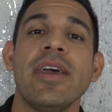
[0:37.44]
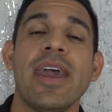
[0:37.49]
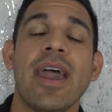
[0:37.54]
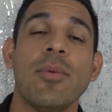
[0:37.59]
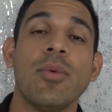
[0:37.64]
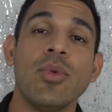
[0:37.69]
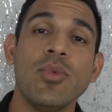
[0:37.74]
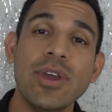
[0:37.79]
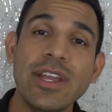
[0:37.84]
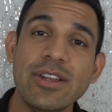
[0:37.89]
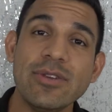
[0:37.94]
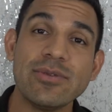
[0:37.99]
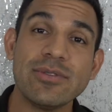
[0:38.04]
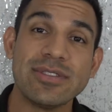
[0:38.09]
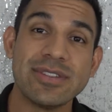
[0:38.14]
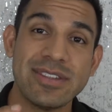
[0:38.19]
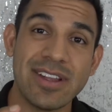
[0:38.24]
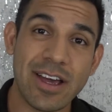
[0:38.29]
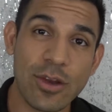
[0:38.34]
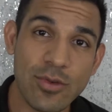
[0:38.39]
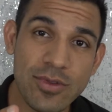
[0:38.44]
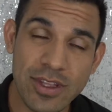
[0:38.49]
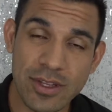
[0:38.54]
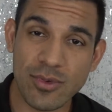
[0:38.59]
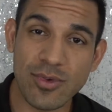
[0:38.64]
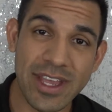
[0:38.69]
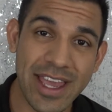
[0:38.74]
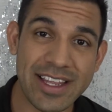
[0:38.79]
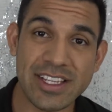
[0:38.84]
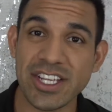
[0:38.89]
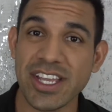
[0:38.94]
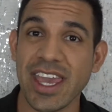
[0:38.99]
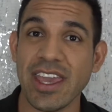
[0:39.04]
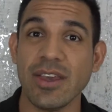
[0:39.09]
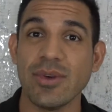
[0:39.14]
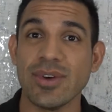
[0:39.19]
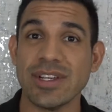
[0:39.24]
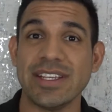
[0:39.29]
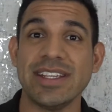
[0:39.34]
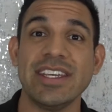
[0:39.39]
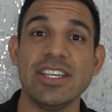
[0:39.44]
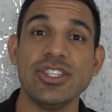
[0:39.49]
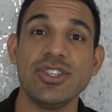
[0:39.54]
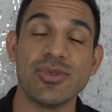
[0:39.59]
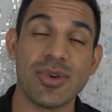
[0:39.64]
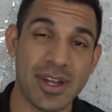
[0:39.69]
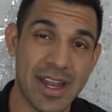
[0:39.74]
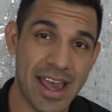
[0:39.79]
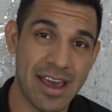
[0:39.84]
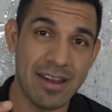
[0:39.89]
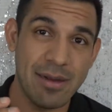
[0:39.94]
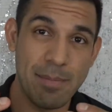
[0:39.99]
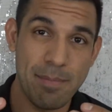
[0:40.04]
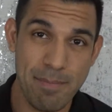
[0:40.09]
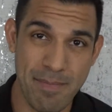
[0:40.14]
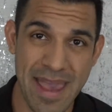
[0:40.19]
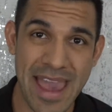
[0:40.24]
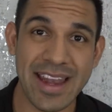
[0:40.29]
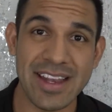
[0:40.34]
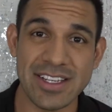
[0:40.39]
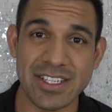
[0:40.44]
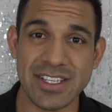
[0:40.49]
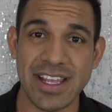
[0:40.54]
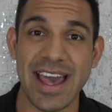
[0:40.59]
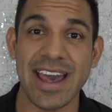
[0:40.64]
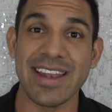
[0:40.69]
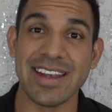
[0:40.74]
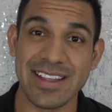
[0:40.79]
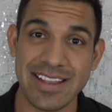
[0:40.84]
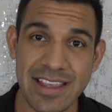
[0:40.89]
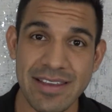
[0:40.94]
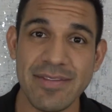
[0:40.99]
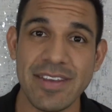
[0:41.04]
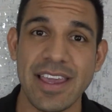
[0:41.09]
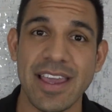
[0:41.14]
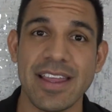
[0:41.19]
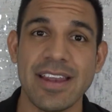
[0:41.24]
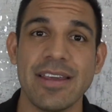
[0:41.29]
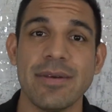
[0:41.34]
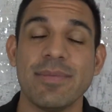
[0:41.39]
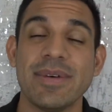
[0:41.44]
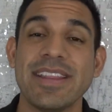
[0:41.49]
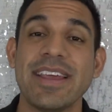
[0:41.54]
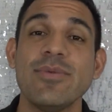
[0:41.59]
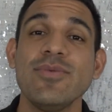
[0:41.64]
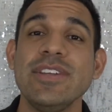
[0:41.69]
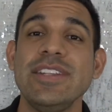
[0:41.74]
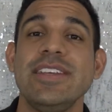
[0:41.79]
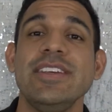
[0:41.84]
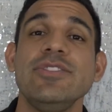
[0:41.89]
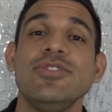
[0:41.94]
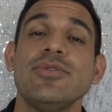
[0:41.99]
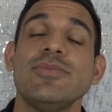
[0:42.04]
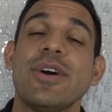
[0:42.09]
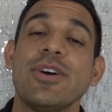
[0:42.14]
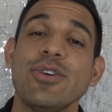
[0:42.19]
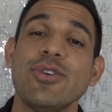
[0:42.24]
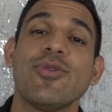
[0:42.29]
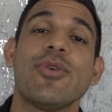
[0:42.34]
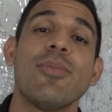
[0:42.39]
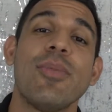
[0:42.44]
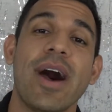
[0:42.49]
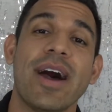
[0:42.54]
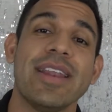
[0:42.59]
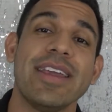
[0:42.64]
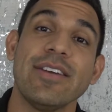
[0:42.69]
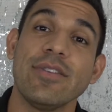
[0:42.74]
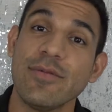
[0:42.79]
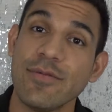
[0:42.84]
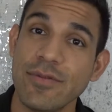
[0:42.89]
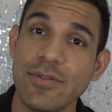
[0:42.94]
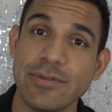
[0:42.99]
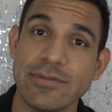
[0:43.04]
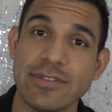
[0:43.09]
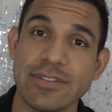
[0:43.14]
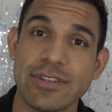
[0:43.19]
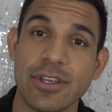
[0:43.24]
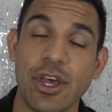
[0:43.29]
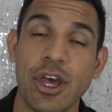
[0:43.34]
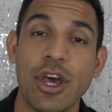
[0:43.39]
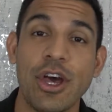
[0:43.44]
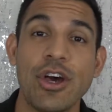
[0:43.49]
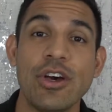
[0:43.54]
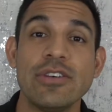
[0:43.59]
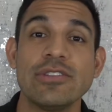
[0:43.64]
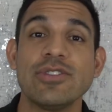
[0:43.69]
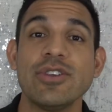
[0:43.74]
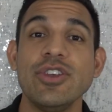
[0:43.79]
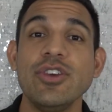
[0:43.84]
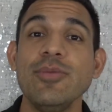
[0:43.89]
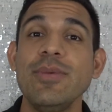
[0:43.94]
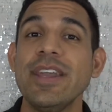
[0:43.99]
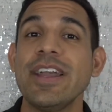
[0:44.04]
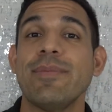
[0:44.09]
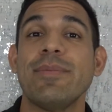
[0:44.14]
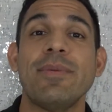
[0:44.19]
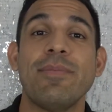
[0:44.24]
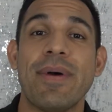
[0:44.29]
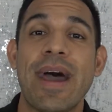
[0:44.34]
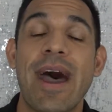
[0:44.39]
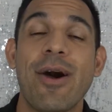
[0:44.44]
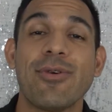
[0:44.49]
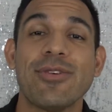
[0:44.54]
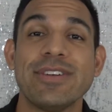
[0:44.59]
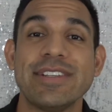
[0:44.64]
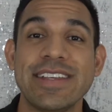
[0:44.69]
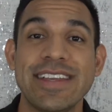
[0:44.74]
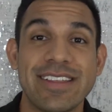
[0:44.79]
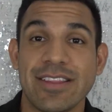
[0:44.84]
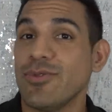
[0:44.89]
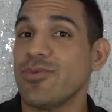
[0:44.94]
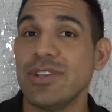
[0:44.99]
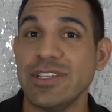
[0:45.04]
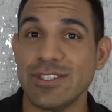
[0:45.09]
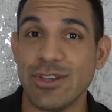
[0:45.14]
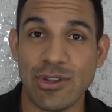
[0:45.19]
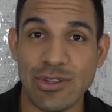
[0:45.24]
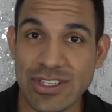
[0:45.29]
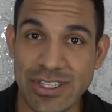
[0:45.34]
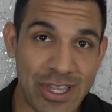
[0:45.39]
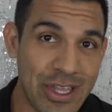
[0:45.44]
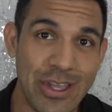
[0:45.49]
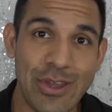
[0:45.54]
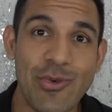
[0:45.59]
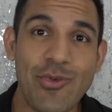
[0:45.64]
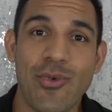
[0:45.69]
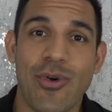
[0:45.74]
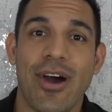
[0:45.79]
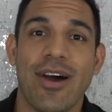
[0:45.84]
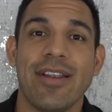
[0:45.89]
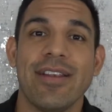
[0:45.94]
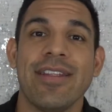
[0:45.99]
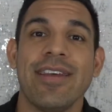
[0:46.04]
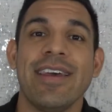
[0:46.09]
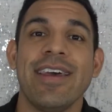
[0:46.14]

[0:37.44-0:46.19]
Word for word: And what we do is not only do we educate you and teach you on how to manage that and alleviate it, but then we teach you about your body and foods. So you become empowered to get the results that you want.